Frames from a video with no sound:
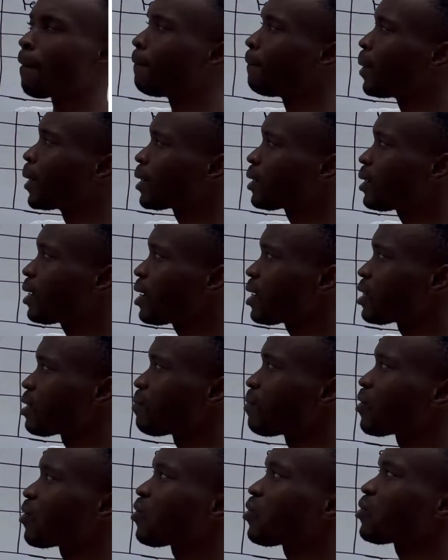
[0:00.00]
purchase,
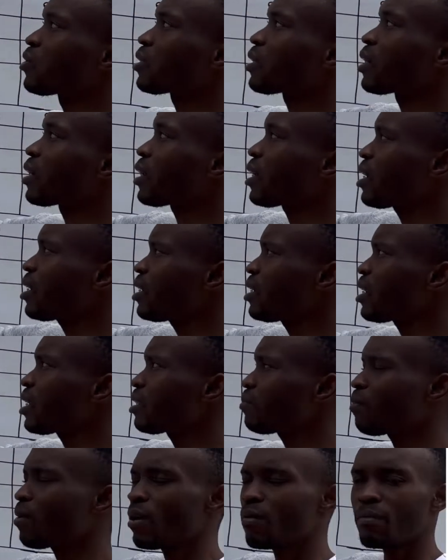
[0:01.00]
because
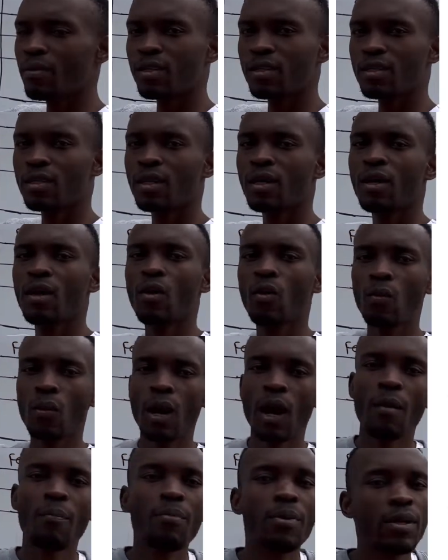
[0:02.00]
creditor's payment we
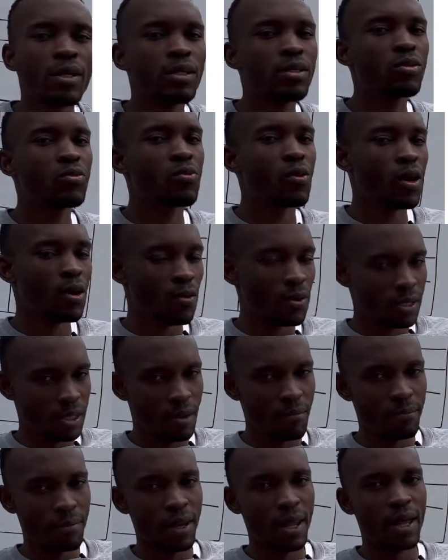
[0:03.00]
are paying to our
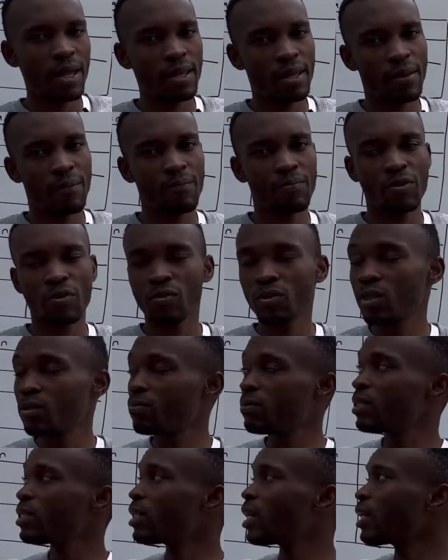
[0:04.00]
supplier, which
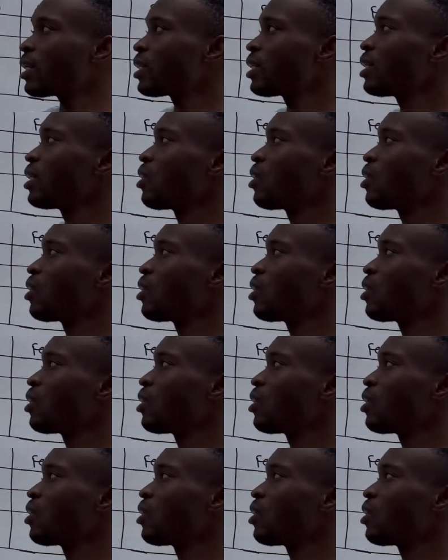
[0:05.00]
means that